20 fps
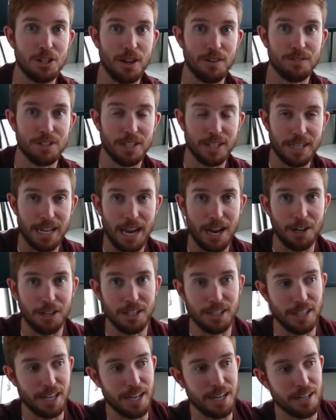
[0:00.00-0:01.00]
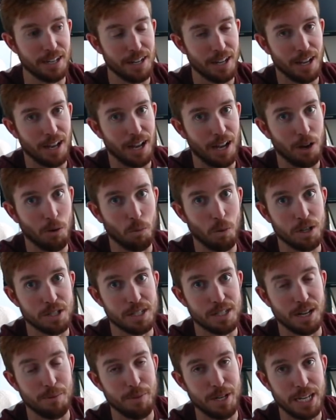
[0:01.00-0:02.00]
You have to calculate uh,
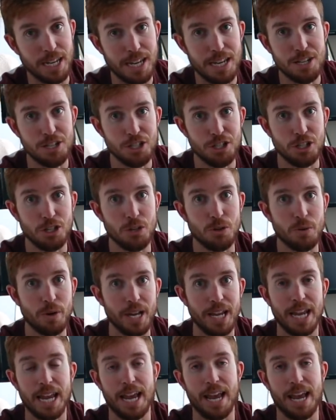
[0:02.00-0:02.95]
what's coming into